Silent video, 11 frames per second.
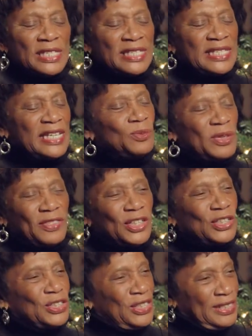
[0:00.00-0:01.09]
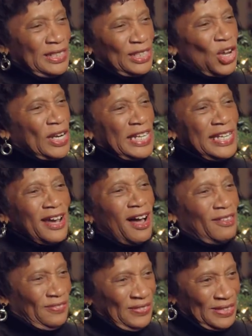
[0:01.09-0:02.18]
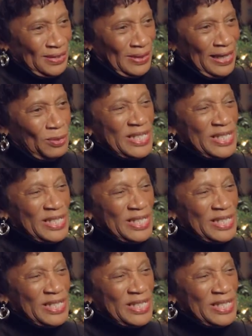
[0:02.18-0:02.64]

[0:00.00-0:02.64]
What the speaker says: sit with the good long enough, right?